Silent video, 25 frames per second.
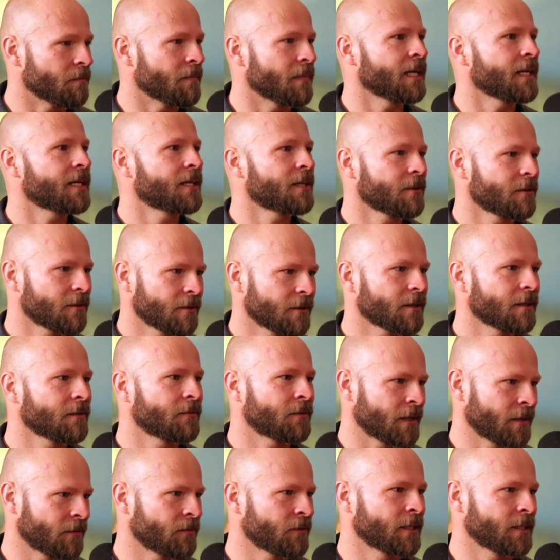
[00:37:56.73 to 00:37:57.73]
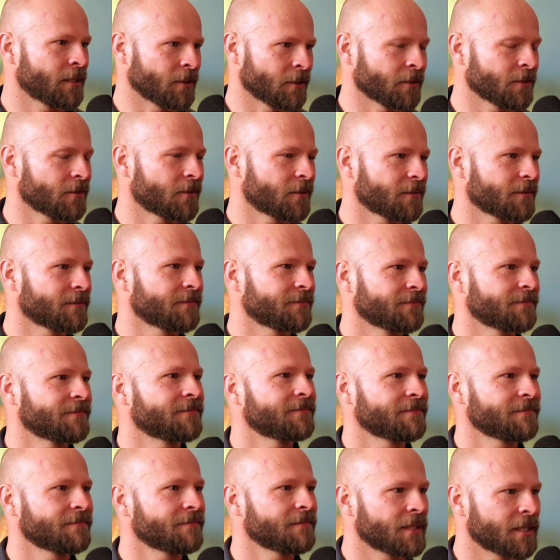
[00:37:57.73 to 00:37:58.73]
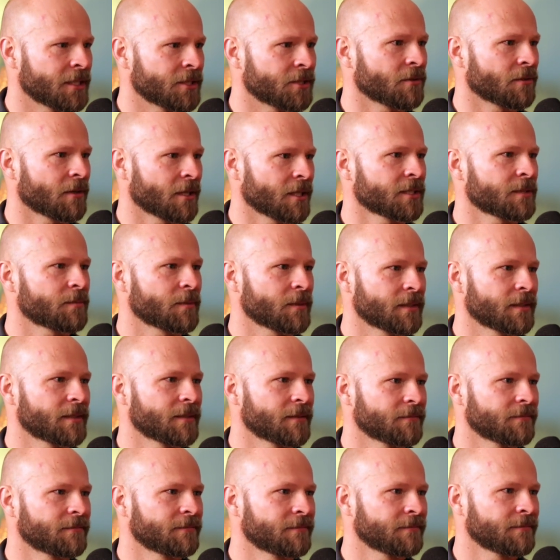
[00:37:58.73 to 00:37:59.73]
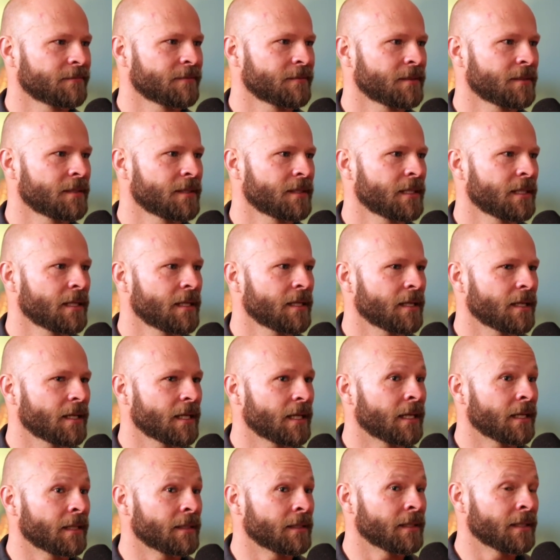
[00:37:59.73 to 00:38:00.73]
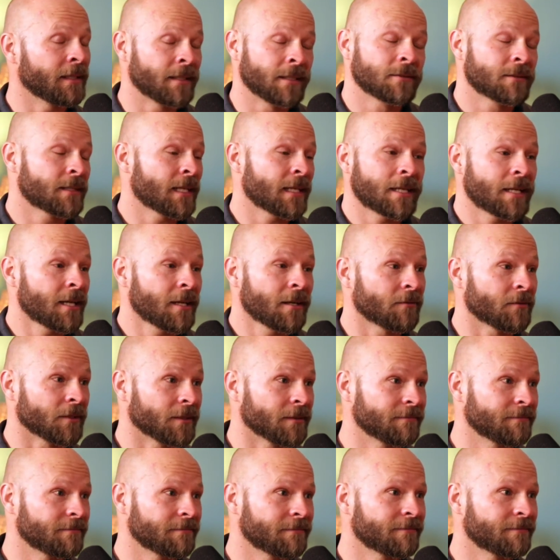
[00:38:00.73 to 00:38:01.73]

maker of heaven and earth mm -hmm. is your husband, mm -hmm. and and he'll take care of it.